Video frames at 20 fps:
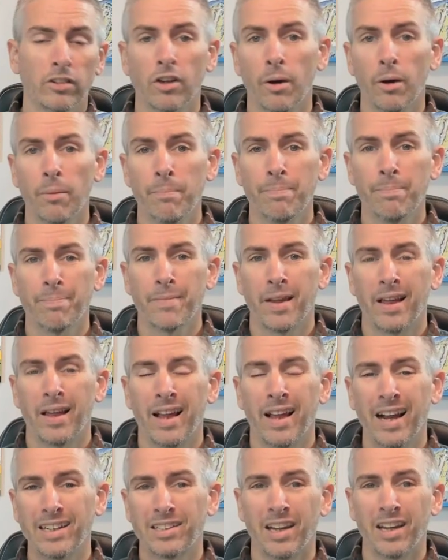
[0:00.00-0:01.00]
So
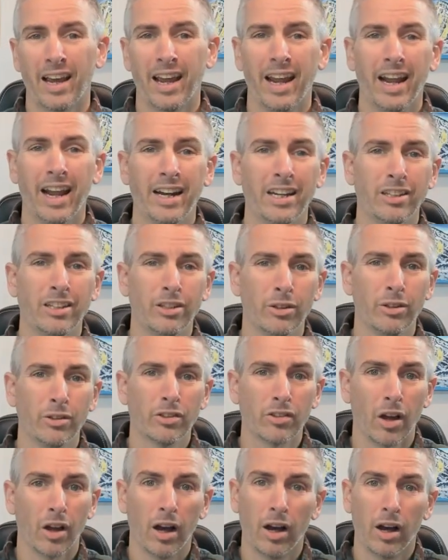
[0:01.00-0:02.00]
that's a handy
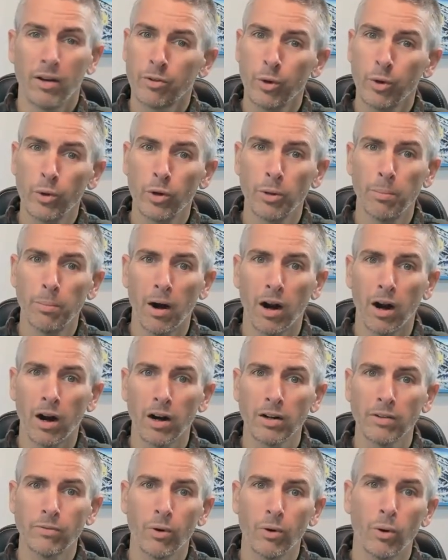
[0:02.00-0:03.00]
use of Google
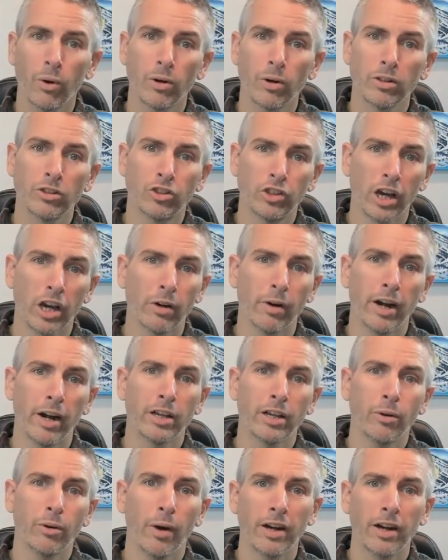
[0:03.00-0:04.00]
Bard for
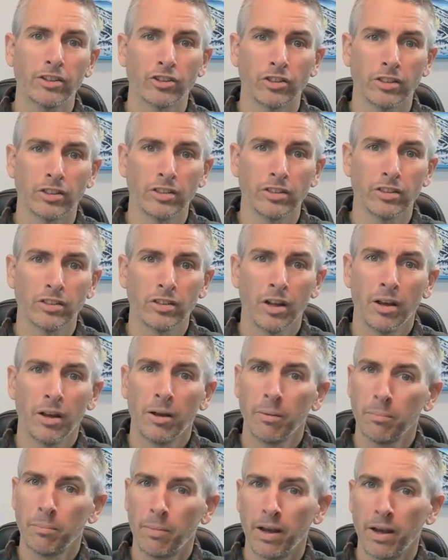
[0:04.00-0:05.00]
generating questions
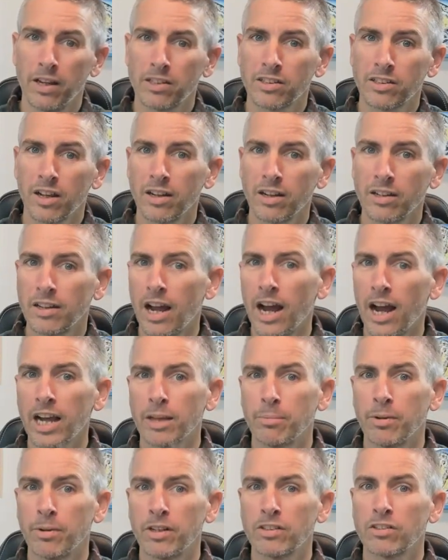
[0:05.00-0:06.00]
based on
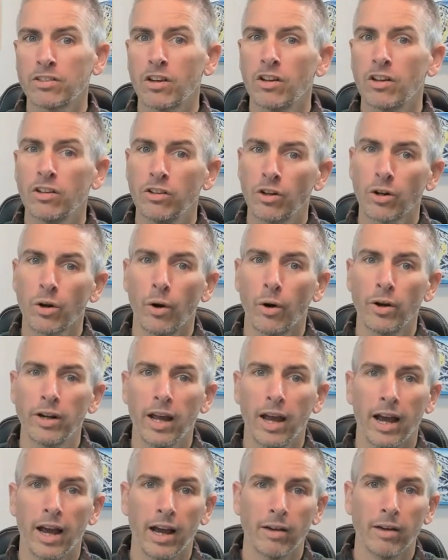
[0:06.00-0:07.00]
documents you're going to
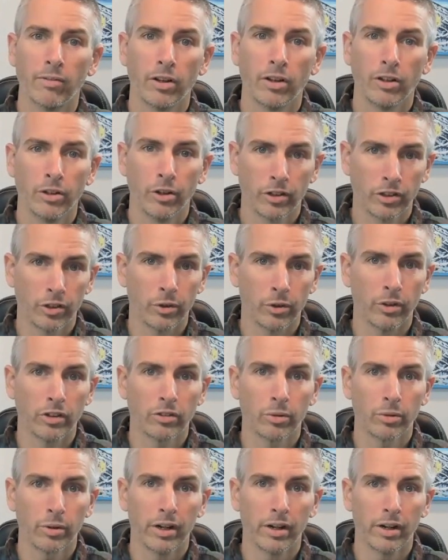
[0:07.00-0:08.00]
have your
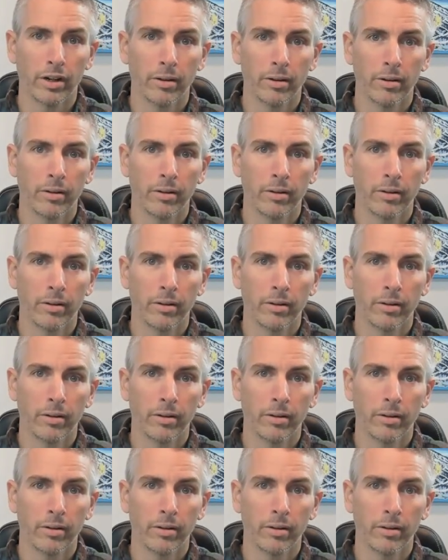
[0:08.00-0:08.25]
students read.